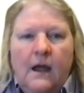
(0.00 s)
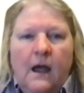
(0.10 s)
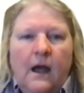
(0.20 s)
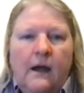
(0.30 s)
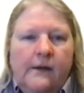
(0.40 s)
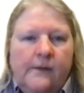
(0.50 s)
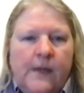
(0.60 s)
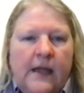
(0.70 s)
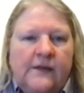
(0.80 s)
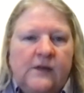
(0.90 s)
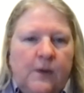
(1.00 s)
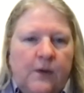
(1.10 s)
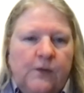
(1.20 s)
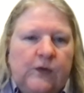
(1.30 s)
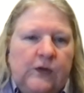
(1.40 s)
as
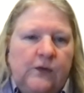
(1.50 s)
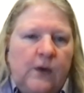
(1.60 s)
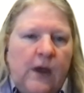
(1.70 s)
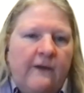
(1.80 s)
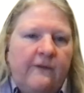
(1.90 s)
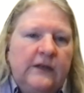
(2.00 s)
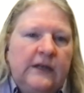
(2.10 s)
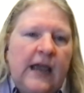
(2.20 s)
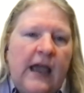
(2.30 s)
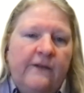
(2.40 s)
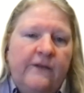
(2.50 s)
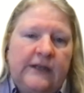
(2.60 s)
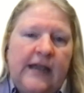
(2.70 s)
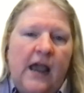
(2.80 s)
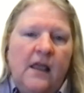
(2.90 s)
opposed to having to have the
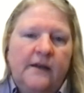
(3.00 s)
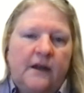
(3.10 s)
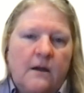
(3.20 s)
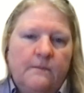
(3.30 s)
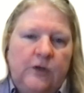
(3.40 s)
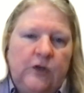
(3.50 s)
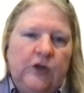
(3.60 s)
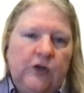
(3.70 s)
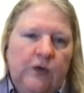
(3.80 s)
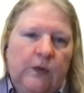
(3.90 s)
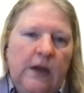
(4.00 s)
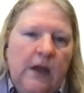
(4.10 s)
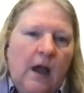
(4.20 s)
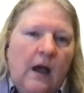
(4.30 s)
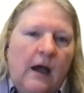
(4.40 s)
talent come to you.
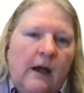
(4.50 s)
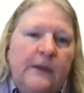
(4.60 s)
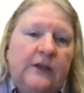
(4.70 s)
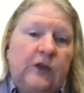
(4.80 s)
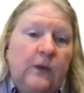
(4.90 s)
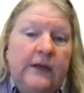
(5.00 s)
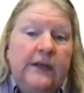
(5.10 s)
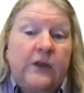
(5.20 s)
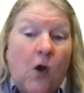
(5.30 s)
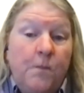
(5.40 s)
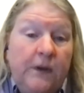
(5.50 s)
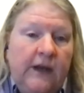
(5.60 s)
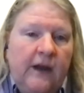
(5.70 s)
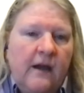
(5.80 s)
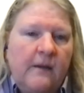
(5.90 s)
And so it is
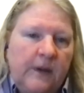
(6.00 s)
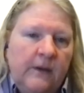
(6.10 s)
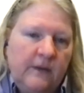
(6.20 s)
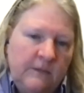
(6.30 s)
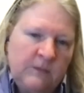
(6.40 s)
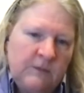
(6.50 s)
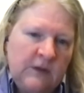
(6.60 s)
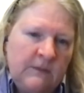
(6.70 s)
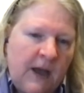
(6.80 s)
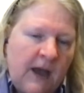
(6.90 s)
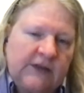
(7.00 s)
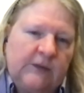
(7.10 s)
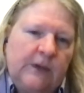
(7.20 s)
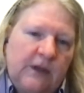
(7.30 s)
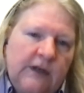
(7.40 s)
opening up the
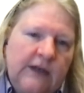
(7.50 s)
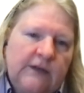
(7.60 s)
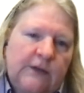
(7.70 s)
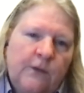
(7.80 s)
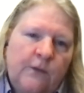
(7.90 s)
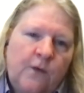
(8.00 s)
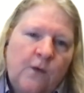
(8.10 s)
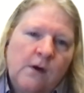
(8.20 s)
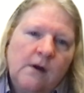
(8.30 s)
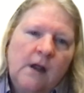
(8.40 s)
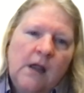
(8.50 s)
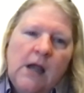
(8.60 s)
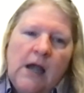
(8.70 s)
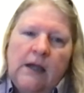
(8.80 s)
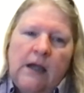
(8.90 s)
possibilities for
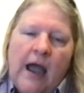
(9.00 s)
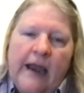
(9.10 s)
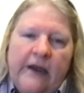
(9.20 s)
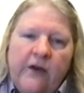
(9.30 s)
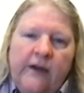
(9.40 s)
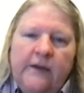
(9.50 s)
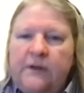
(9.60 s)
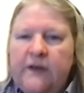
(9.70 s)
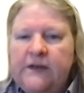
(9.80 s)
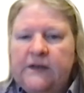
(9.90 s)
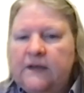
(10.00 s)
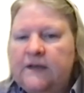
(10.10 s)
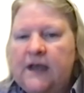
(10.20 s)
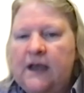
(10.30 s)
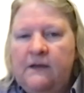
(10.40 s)
hiring in places
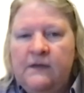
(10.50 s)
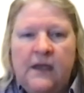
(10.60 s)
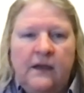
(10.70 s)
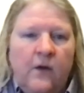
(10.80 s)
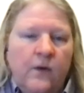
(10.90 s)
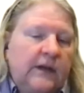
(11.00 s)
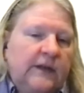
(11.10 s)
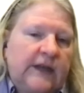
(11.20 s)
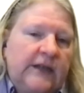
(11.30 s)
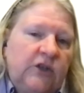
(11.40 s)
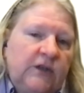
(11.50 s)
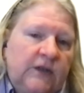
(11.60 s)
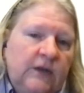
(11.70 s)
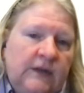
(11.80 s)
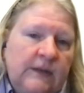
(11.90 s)
that
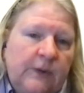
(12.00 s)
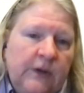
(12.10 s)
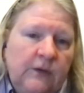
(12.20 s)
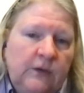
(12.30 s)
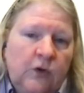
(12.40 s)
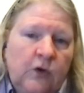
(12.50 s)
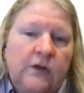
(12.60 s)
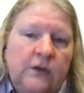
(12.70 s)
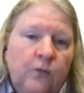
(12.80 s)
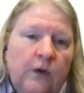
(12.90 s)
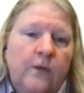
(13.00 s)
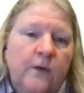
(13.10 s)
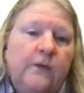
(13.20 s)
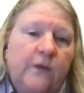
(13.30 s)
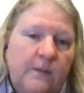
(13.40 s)
organizations simply couldn't
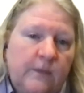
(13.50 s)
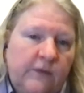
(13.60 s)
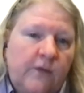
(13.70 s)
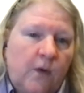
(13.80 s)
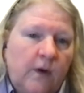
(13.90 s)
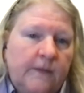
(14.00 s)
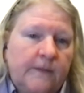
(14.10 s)
recruit from before.